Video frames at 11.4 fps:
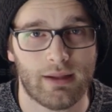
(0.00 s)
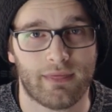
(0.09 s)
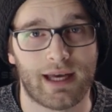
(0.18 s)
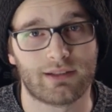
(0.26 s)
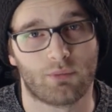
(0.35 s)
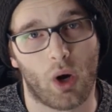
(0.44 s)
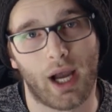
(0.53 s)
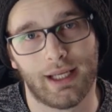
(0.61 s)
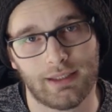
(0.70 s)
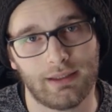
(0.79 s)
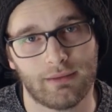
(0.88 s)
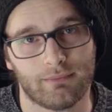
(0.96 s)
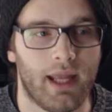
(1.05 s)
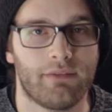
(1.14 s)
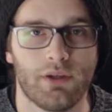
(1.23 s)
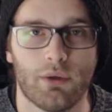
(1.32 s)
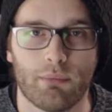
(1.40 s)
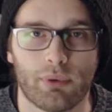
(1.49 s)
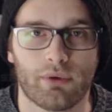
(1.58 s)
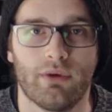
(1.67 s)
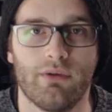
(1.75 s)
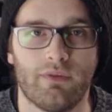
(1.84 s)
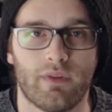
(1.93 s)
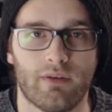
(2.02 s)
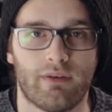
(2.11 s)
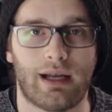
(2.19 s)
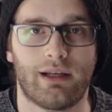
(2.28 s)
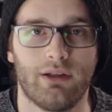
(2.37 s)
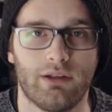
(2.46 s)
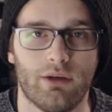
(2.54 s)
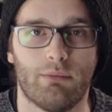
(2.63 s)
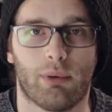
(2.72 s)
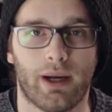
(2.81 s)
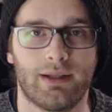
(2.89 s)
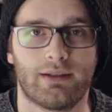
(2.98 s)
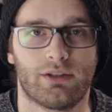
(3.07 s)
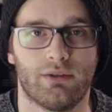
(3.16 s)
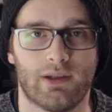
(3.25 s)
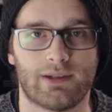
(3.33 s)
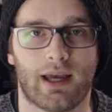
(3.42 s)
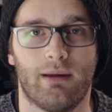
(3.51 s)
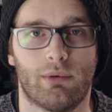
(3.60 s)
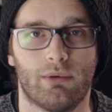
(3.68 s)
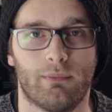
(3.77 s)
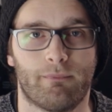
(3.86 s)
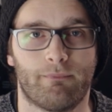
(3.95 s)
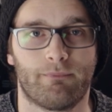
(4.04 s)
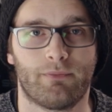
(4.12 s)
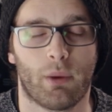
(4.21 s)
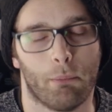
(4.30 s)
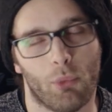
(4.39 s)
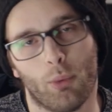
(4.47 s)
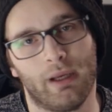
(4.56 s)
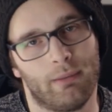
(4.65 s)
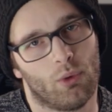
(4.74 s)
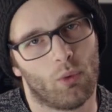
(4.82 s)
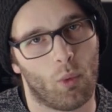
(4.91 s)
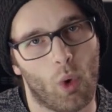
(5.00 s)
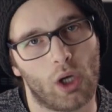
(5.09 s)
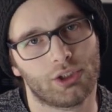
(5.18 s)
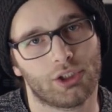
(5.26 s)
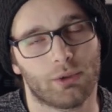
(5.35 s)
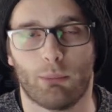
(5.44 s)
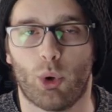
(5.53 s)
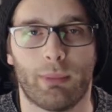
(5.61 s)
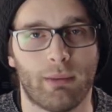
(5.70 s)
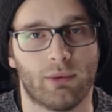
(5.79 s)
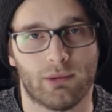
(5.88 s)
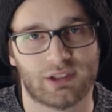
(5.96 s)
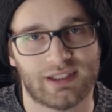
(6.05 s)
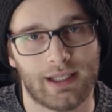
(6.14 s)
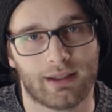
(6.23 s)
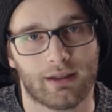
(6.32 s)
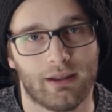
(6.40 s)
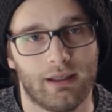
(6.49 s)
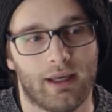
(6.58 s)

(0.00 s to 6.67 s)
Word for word: That's what I did. If you improve the value you bring to the table, more people will watch, more people will stick.